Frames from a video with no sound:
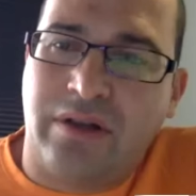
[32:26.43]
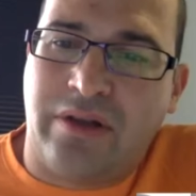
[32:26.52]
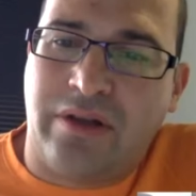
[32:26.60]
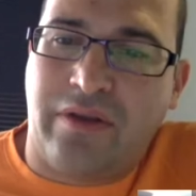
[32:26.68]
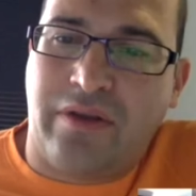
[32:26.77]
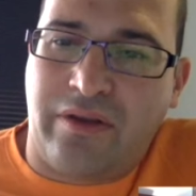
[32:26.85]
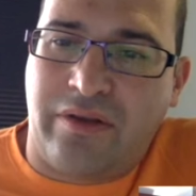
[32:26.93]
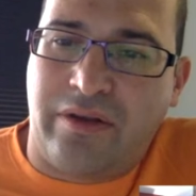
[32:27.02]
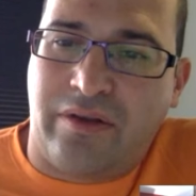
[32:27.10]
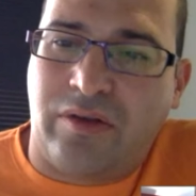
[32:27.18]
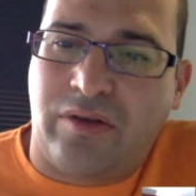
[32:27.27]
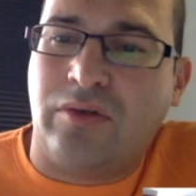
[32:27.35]
And
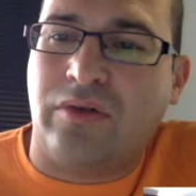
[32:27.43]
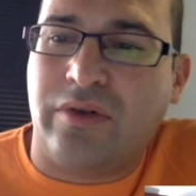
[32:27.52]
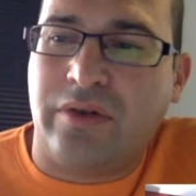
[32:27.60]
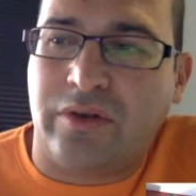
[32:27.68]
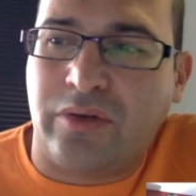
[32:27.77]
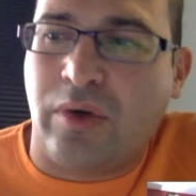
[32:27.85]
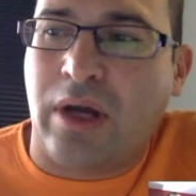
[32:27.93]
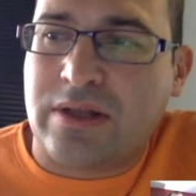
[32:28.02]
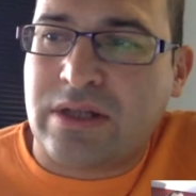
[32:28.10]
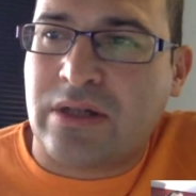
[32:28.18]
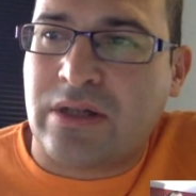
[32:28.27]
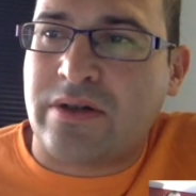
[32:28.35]
the two
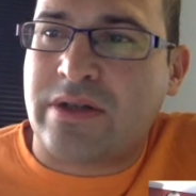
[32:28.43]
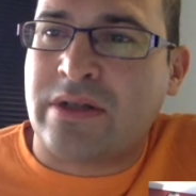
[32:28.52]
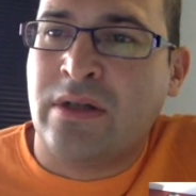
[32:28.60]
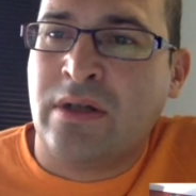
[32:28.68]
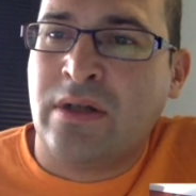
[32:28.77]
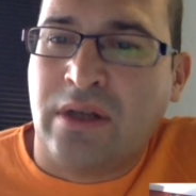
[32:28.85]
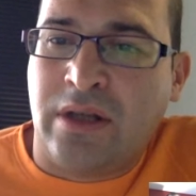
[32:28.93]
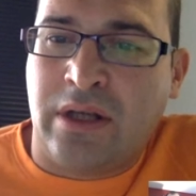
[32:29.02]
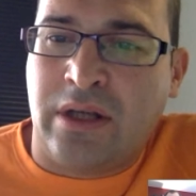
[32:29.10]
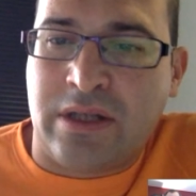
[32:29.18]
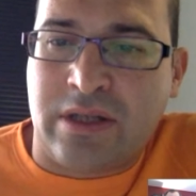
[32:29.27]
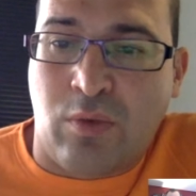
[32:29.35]
answers
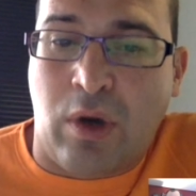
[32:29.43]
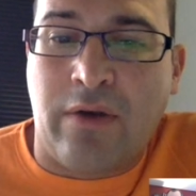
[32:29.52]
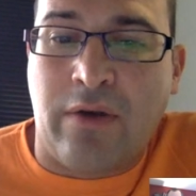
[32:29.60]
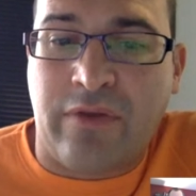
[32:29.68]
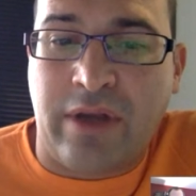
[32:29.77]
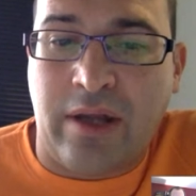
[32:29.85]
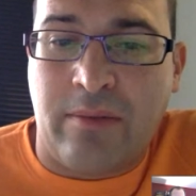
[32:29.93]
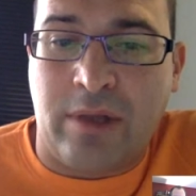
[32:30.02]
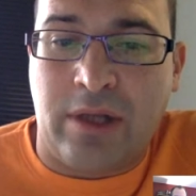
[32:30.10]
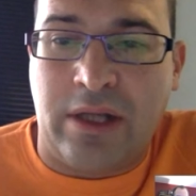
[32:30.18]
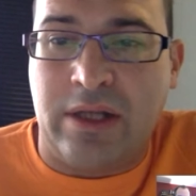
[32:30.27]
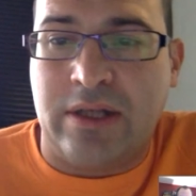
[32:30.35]
is, one of them
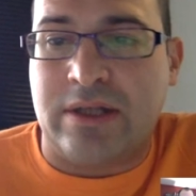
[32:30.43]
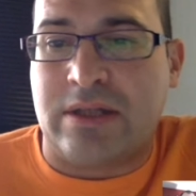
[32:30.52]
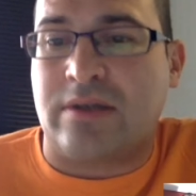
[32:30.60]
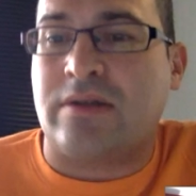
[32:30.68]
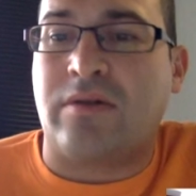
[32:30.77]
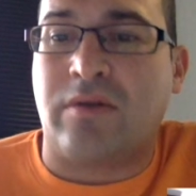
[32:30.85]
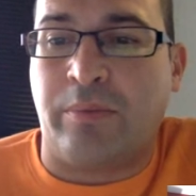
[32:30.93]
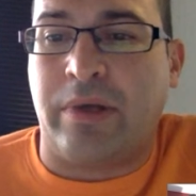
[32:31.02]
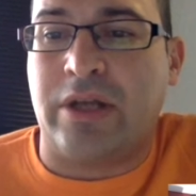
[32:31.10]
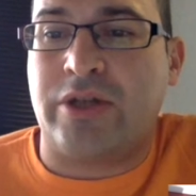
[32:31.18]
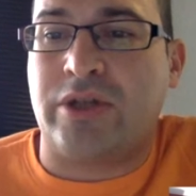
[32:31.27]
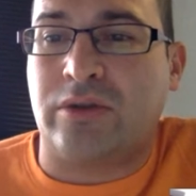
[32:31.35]
is
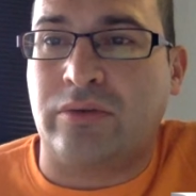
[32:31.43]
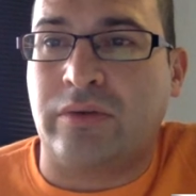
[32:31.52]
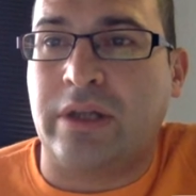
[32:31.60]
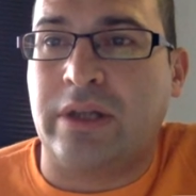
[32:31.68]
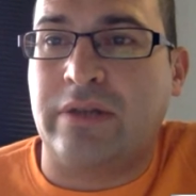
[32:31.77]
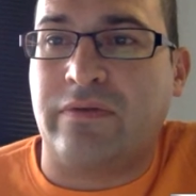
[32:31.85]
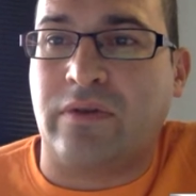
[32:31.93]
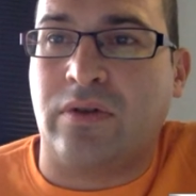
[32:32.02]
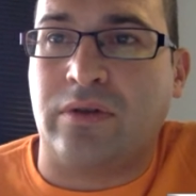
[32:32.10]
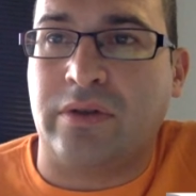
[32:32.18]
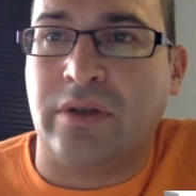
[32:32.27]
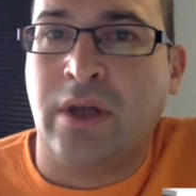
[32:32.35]
compilation to native
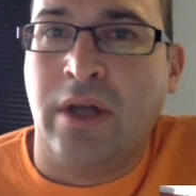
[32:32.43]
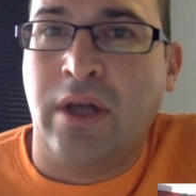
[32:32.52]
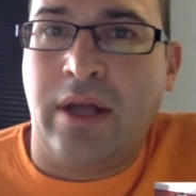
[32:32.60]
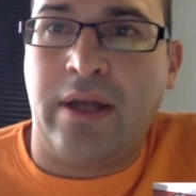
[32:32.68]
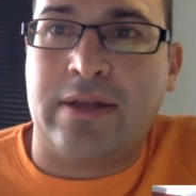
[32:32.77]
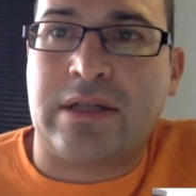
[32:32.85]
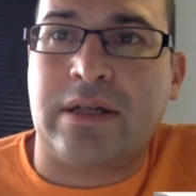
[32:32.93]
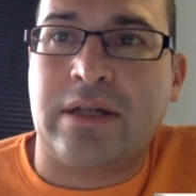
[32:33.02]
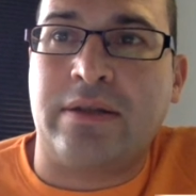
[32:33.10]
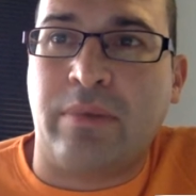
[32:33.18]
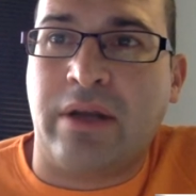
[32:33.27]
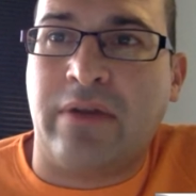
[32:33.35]
code has
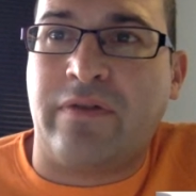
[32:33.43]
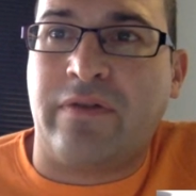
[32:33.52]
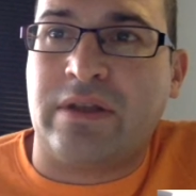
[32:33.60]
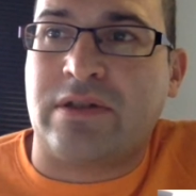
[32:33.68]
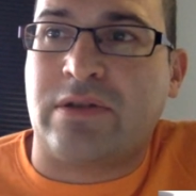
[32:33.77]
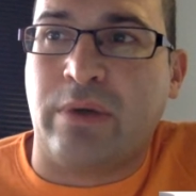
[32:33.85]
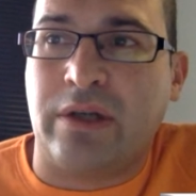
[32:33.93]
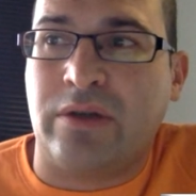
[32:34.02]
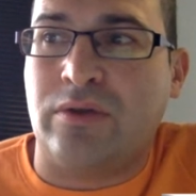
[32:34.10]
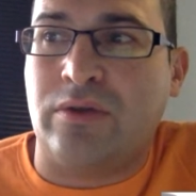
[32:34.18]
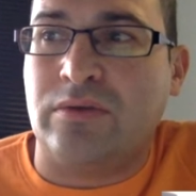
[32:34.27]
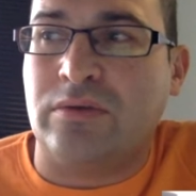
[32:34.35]
clean benefits
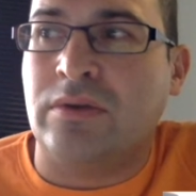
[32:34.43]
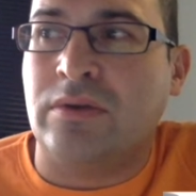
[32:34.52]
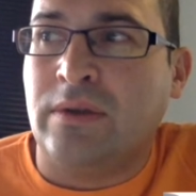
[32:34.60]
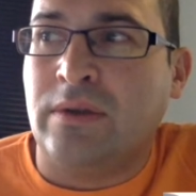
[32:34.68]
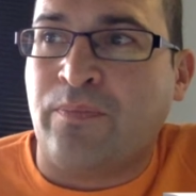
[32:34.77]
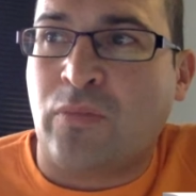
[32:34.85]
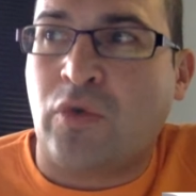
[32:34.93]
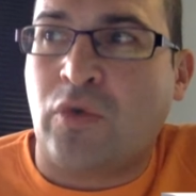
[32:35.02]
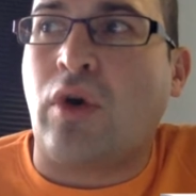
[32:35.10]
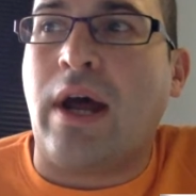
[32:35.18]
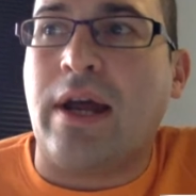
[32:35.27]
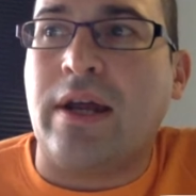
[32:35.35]
when you
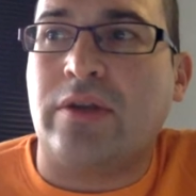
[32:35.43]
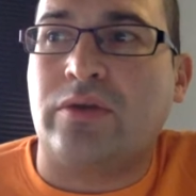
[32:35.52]
try